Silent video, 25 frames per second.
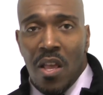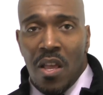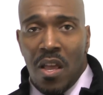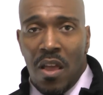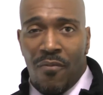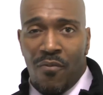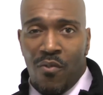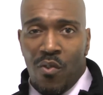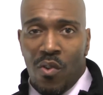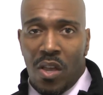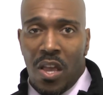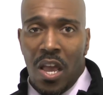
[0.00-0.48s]

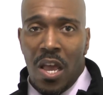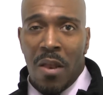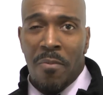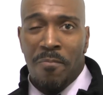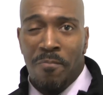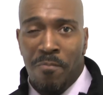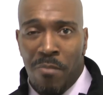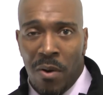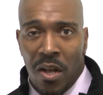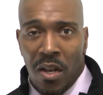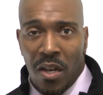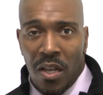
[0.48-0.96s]
If you're
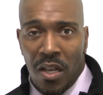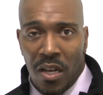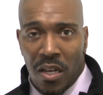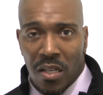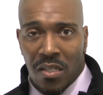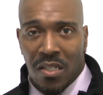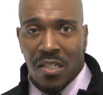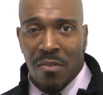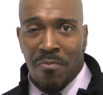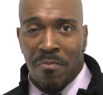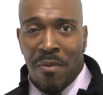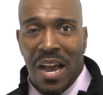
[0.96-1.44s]
getting bullied or
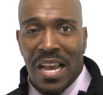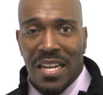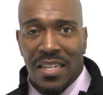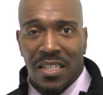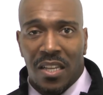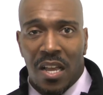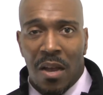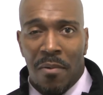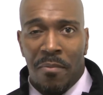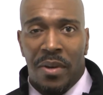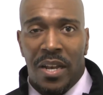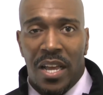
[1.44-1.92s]
somebody's
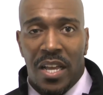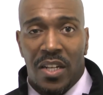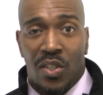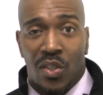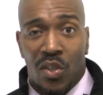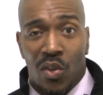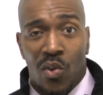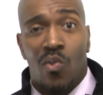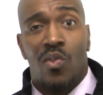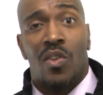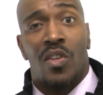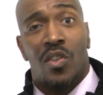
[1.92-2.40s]
coming at you,